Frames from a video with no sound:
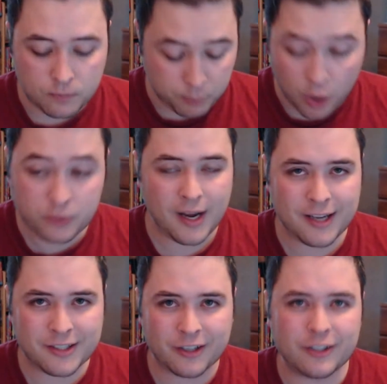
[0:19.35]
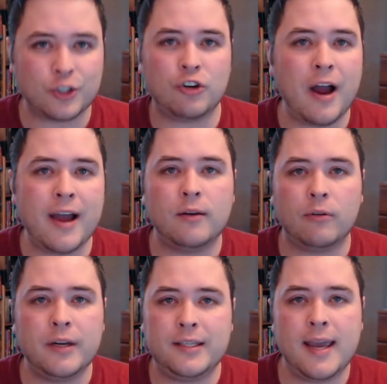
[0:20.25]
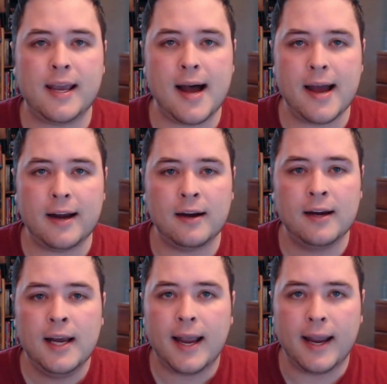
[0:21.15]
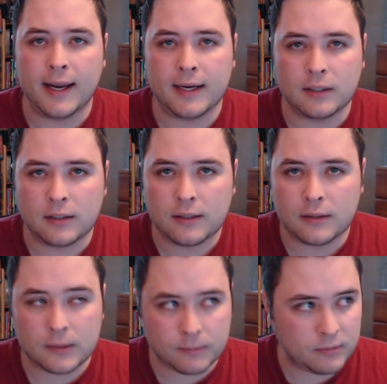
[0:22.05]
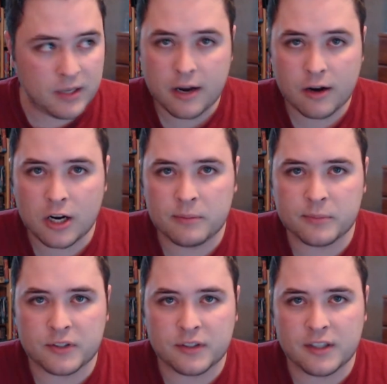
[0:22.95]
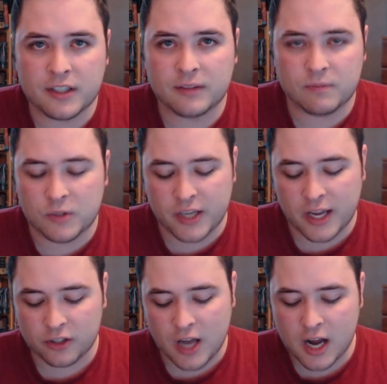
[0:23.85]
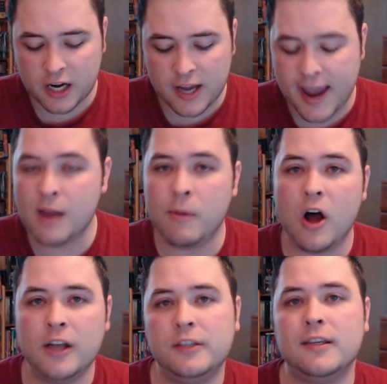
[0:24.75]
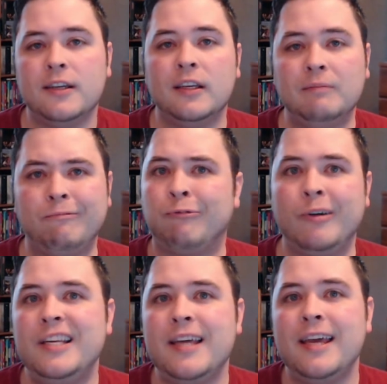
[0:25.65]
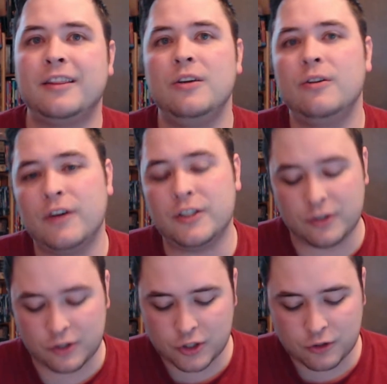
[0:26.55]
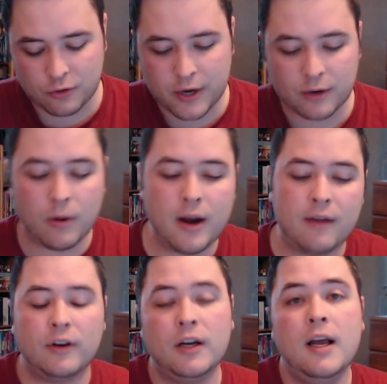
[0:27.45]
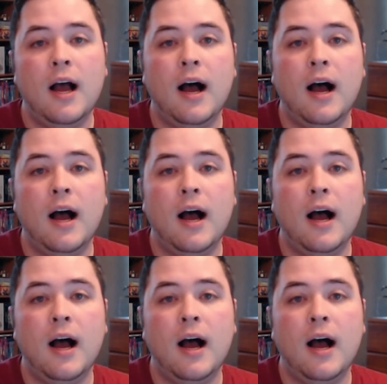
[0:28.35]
Protoss are going to try and retake Ire, and here comes the Xel'Naga, Amon, to retake the universe or destroy it or whatever.